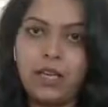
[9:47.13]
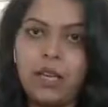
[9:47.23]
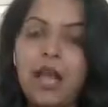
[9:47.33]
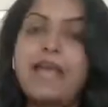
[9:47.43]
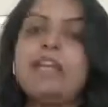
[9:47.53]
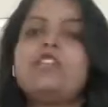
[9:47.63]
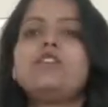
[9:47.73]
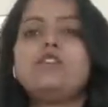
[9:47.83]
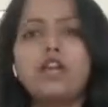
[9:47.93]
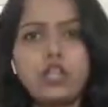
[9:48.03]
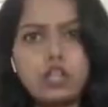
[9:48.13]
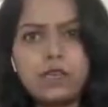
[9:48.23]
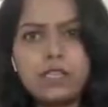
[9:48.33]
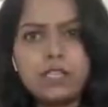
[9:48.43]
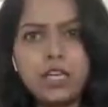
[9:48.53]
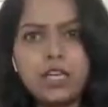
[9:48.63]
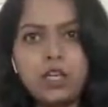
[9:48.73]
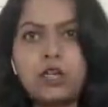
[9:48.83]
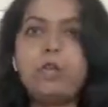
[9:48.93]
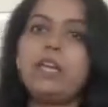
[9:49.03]
and it is the function of a state
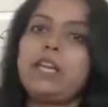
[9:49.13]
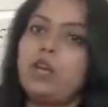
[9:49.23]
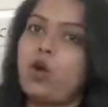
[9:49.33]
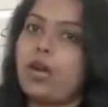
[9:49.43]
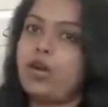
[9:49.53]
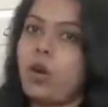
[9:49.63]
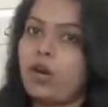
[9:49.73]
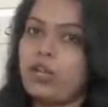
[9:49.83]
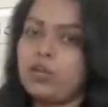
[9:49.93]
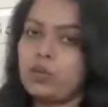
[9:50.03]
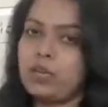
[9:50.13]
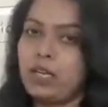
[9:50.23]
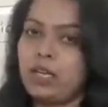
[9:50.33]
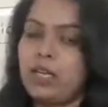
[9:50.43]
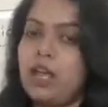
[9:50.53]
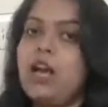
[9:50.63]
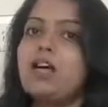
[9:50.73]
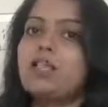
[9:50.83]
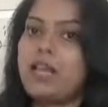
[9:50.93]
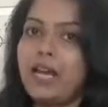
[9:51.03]
to maintain law and order in society.
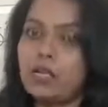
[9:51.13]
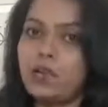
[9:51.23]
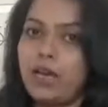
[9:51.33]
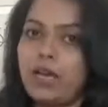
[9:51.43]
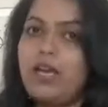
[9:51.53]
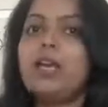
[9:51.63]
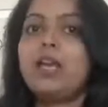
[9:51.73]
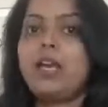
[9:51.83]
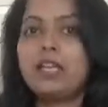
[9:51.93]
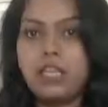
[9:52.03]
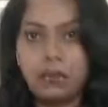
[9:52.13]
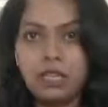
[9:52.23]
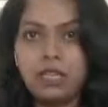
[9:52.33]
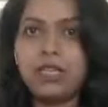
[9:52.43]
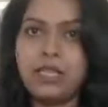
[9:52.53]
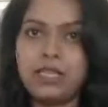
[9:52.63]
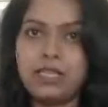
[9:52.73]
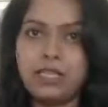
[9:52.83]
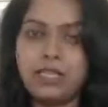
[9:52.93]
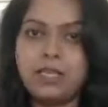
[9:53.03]
That's why in criminal
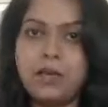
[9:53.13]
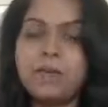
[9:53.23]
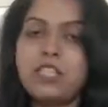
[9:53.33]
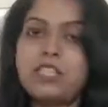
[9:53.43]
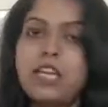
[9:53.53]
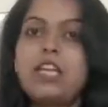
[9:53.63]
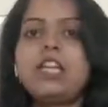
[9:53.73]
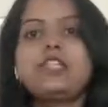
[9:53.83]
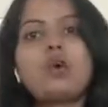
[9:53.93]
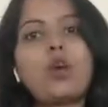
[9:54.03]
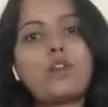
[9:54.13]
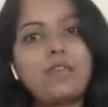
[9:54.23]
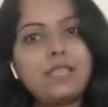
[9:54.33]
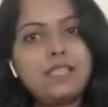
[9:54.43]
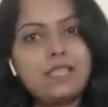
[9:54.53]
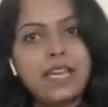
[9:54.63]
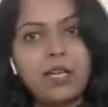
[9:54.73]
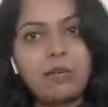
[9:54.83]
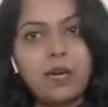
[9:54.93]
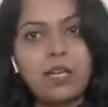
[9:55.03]
cases, state is always the second
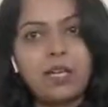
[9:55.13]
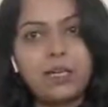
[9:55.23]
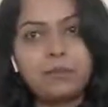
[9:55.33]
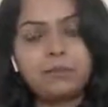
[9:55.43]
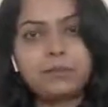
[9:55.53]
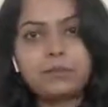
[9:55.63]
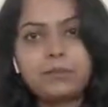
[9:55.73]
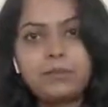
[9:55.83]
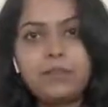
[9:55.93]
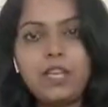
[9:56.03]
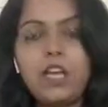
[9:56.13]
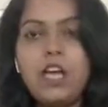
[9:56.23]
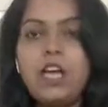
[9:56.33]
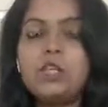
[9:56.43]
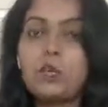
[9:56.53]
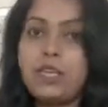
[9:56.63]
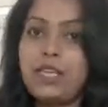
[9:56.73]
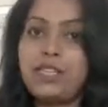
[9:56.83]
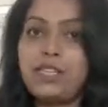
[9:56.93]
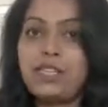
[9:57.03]
party. So
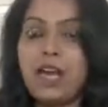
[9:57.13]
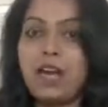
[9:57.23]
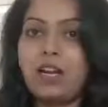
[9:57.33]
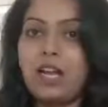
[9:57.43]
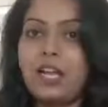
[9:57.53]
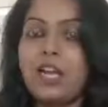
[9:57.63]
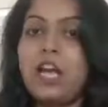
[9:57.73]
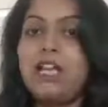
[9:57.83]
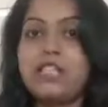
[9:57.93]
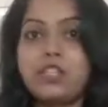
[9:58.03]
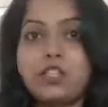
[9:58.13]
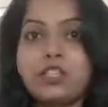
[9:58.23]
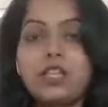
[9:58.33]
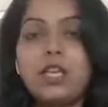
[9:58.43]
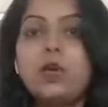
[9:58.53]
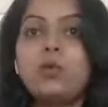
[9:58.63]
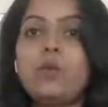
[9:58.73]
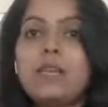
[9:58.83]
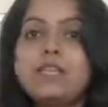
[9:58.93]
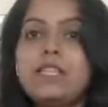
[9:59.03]
cases are like Sajjan Singh
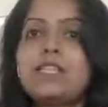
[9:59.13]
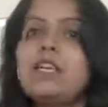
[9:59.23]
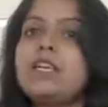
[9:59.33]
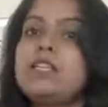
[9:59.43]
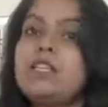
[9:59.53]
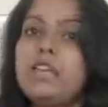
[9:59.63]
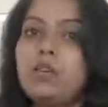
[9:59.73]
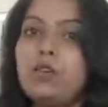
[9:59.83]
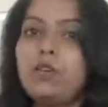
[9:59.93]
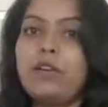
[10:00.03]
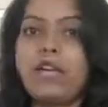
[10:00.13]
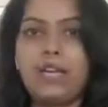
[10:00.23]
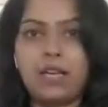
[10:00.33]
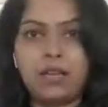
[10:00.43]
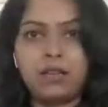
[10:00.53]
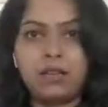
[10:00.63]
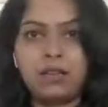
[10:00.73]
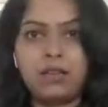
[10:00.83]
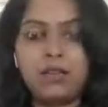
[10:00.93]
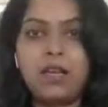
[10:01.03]
versus state of India.
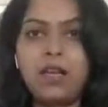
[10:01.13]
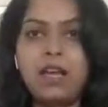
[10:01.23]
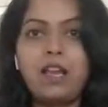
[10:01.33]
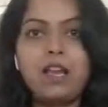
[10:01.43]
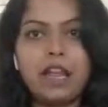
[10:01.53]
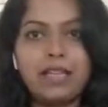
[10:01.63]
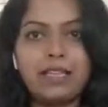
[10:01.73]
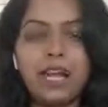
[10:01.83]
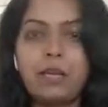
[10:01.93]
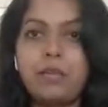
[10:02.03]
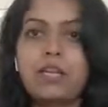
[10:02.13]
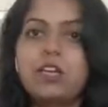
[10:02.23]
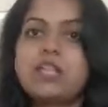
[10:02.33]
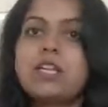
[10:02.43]
Like that, because